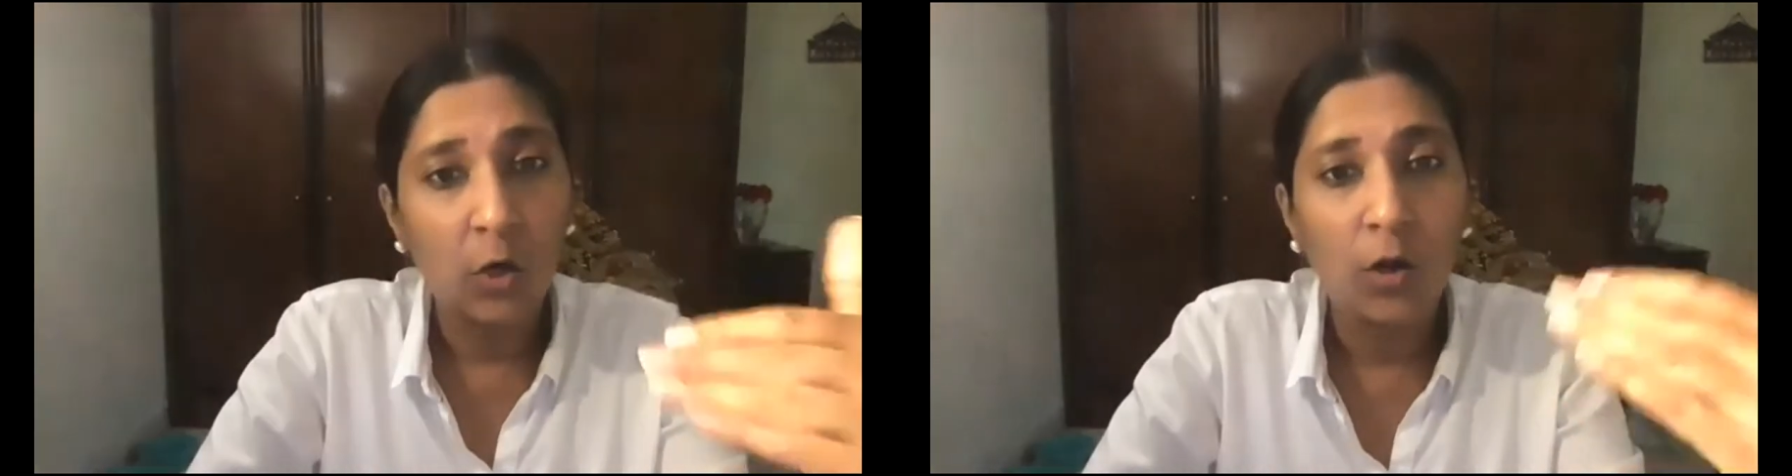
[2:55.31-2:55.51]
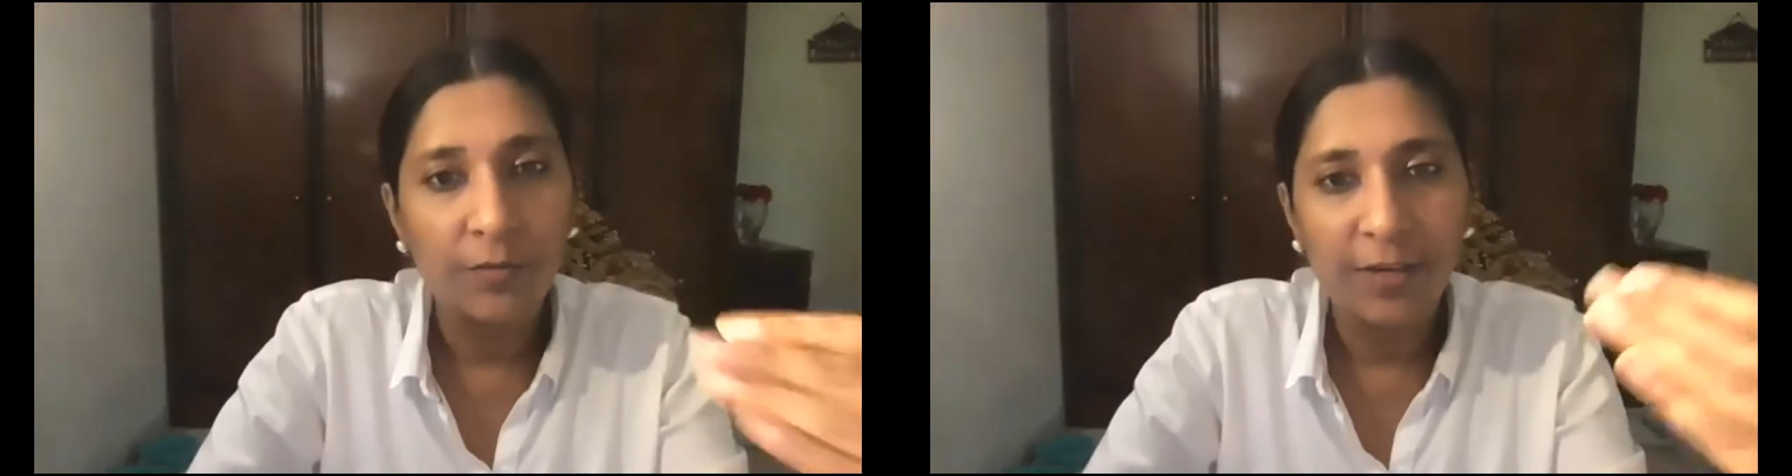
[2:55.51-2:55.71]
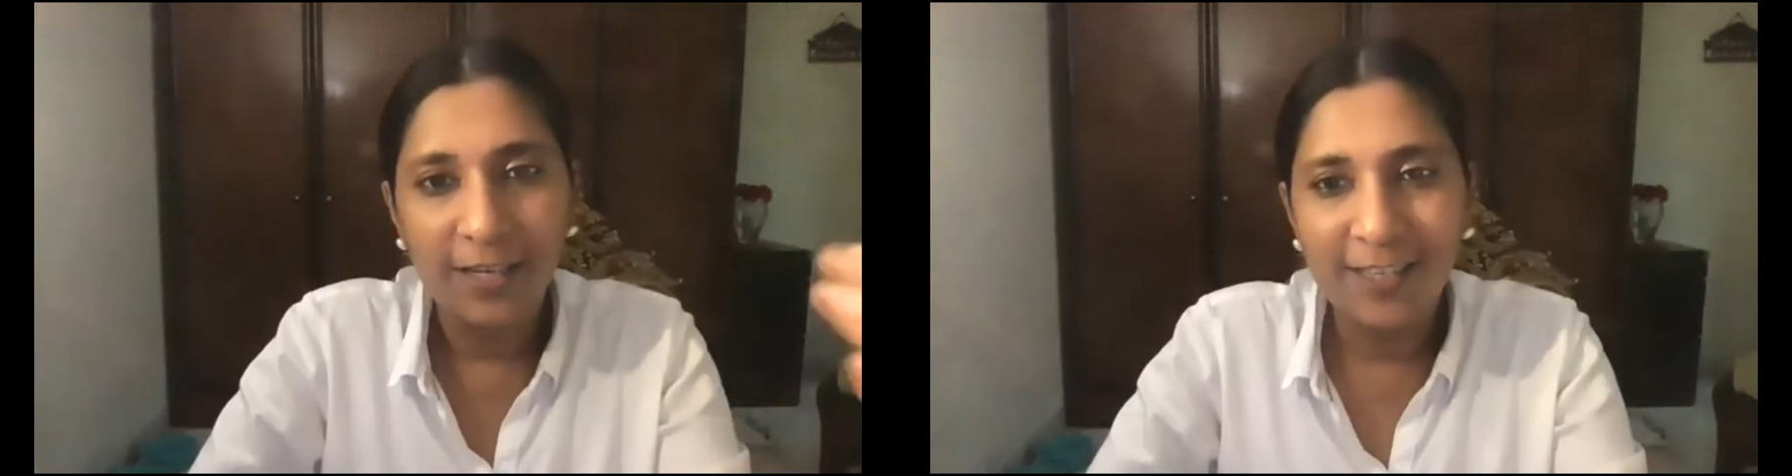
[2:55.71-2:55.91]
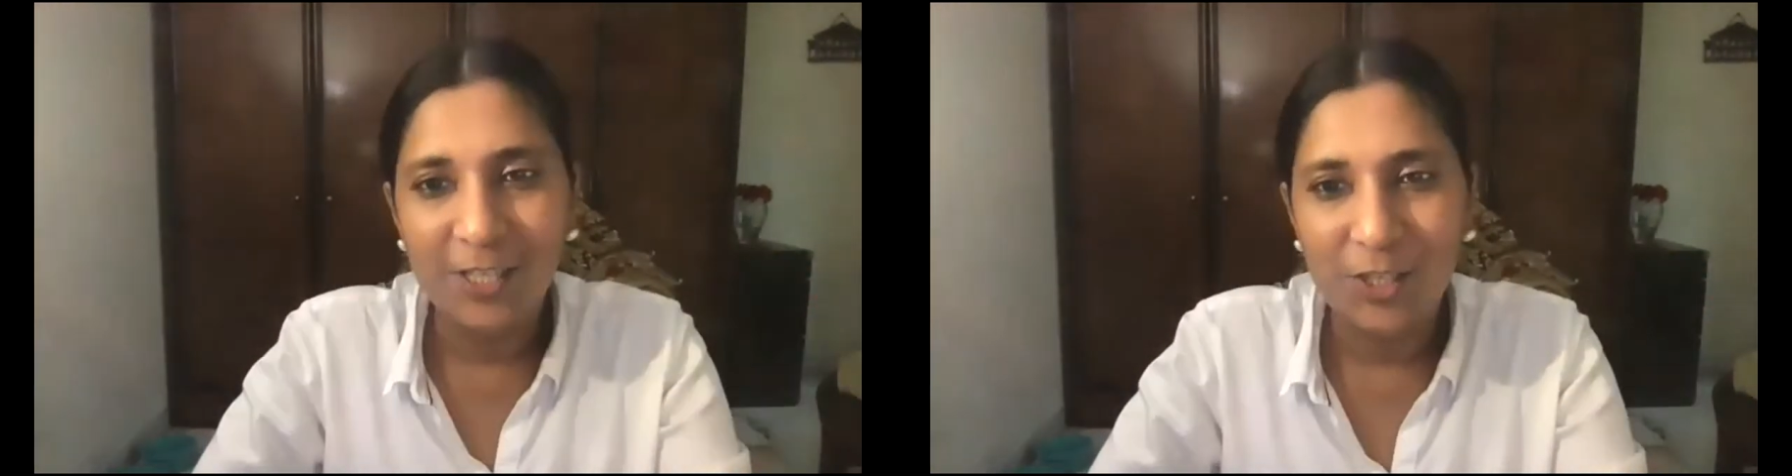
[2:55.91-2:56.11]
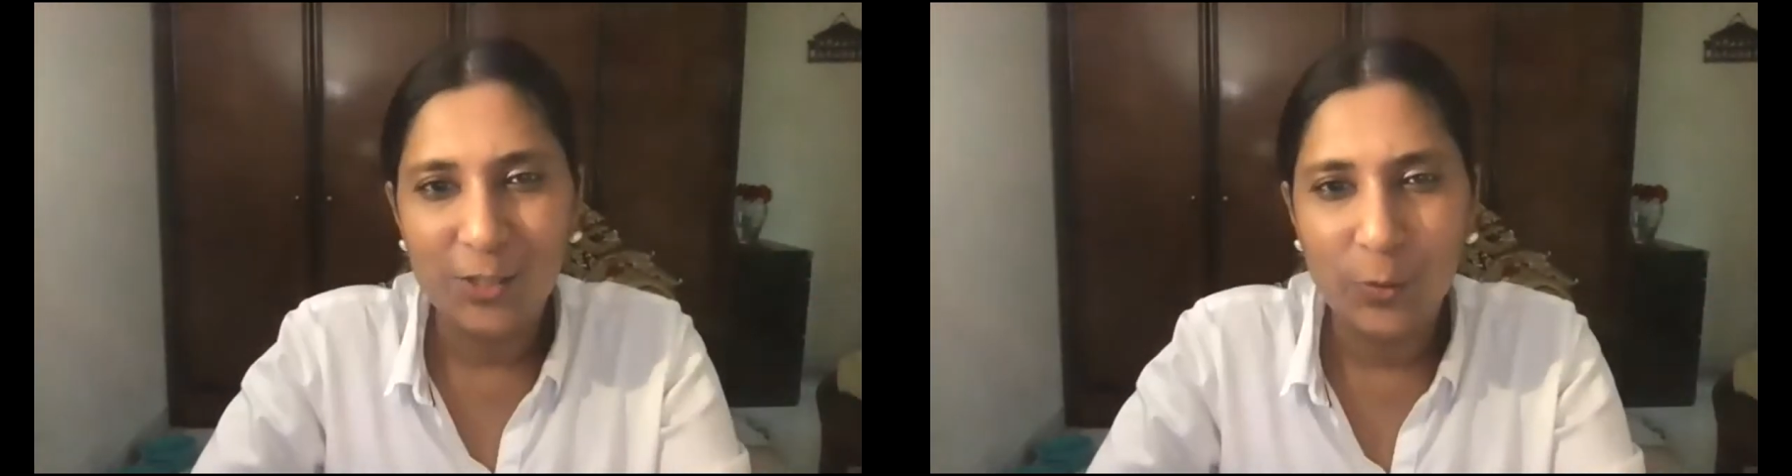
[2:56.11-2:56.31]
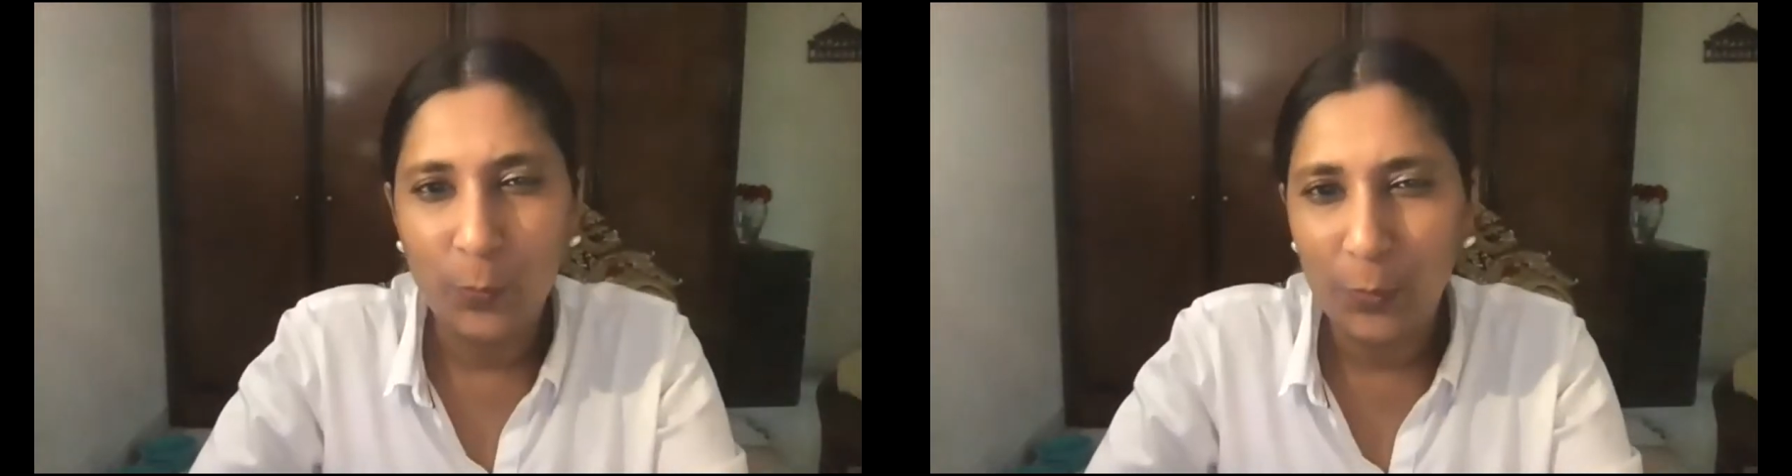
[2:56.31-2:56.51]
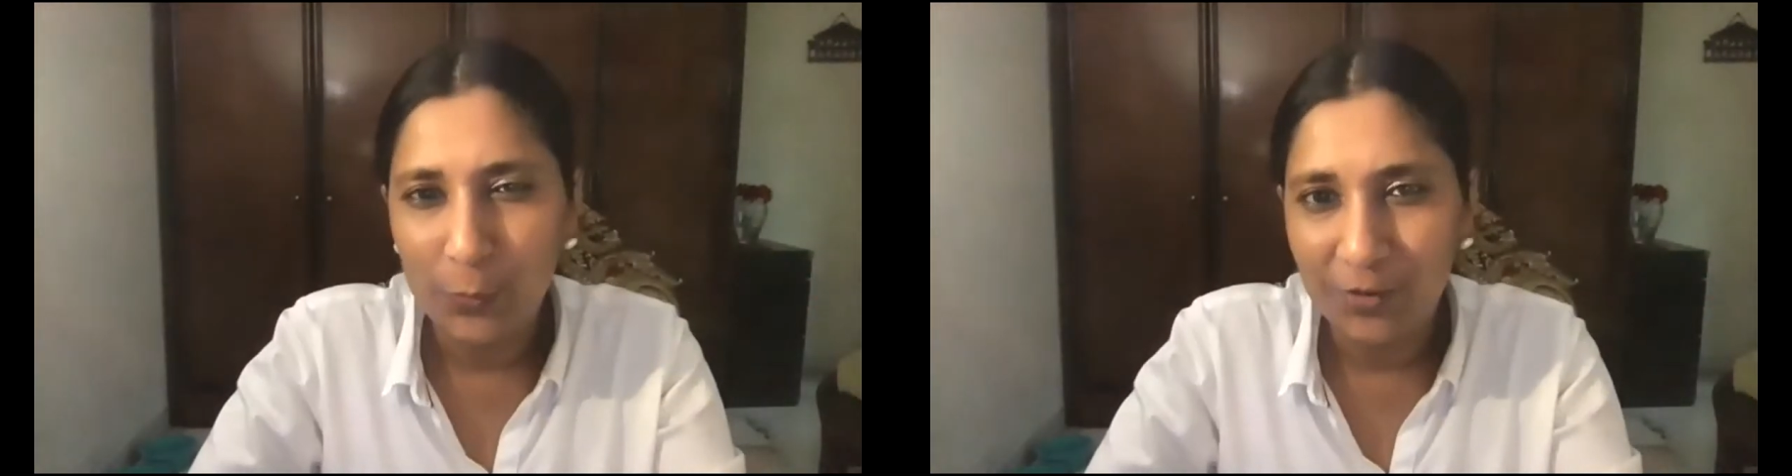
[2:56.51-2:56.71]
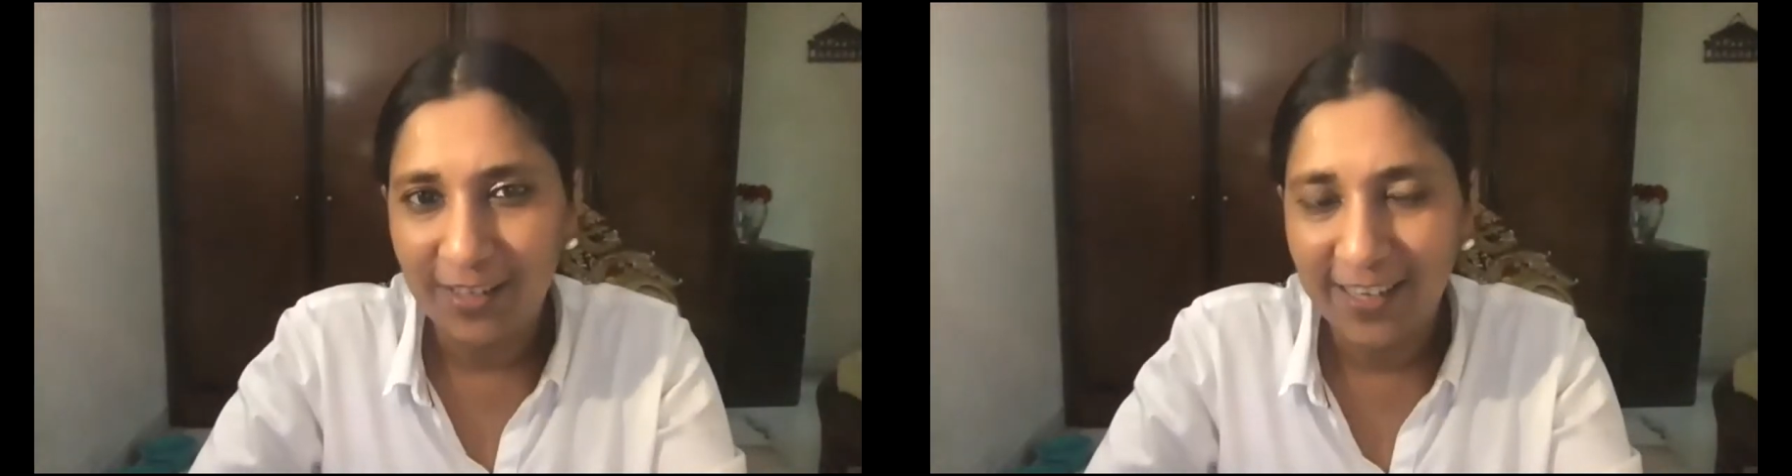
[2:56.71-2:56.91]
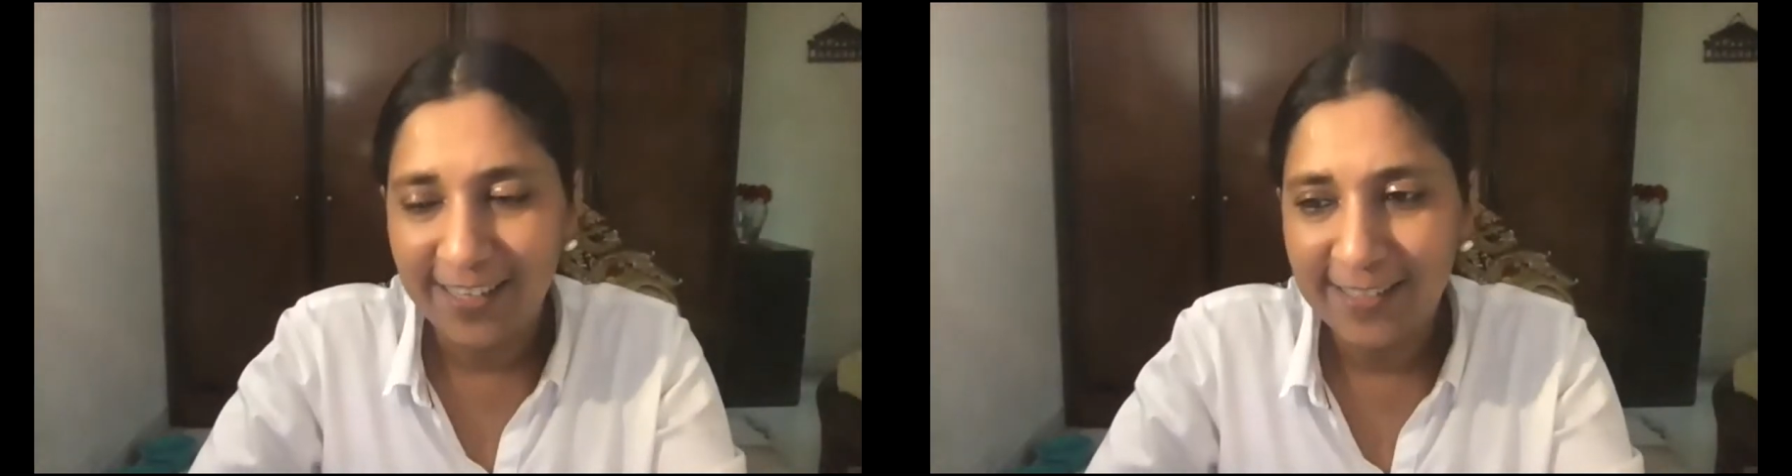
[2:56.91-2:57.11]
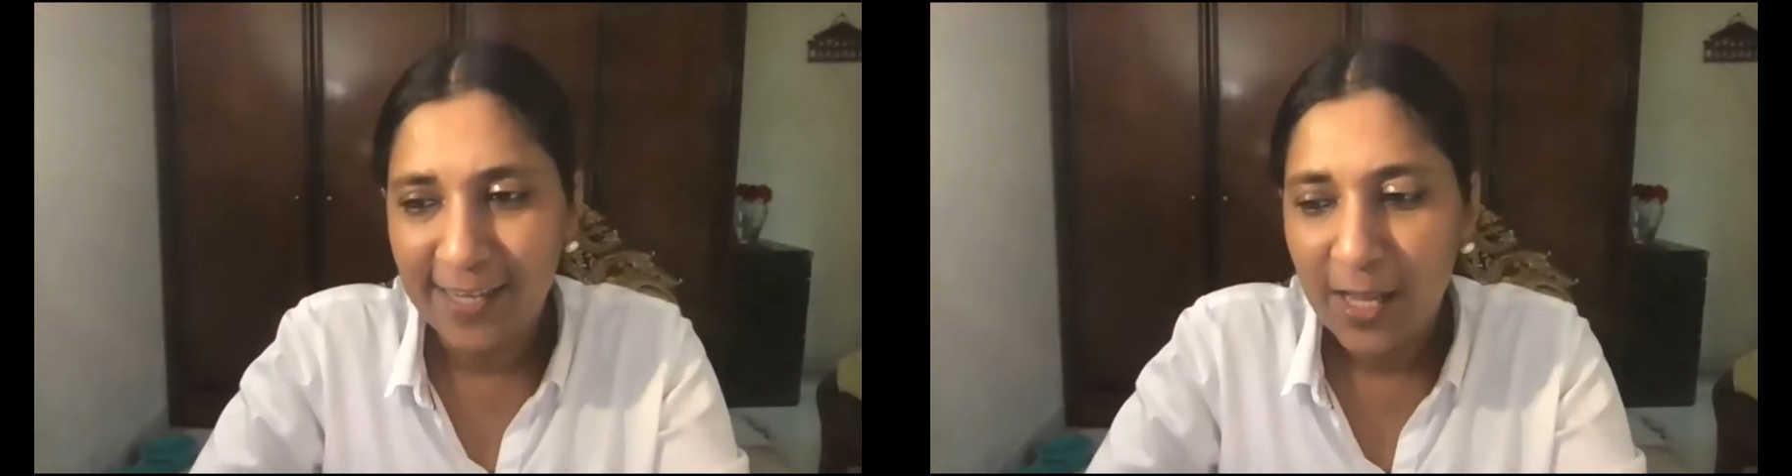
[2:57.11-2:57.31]
a lot of Indian dishes, though we don't
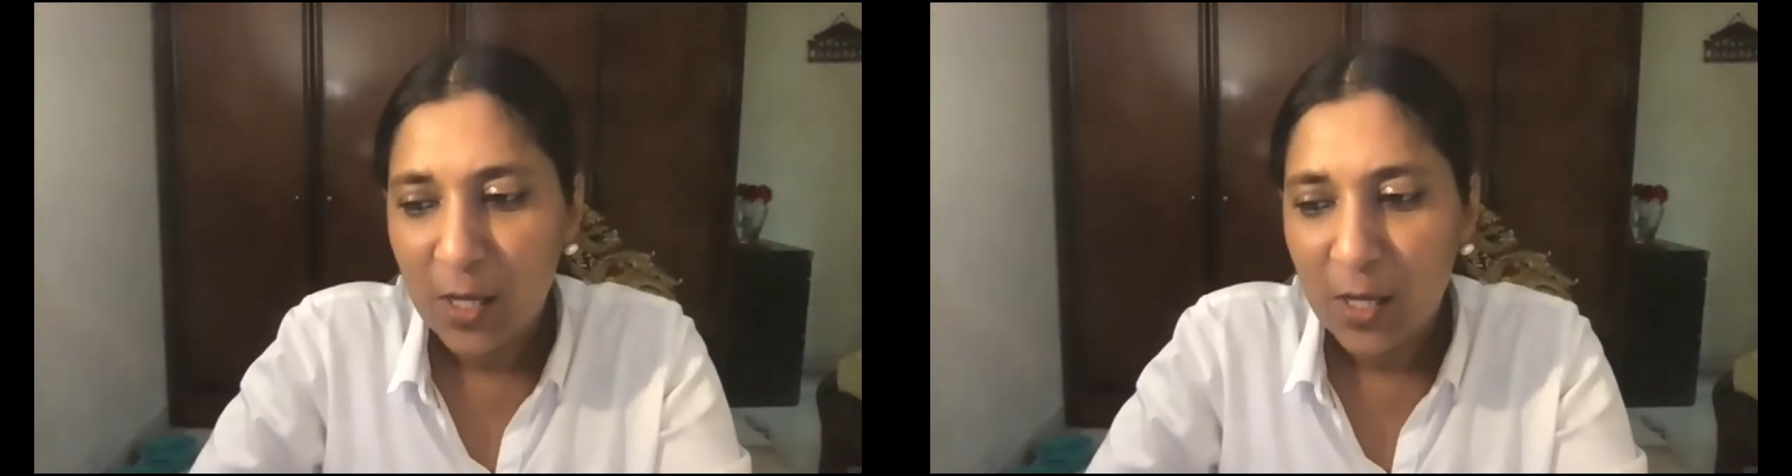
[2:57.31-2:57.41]
realize.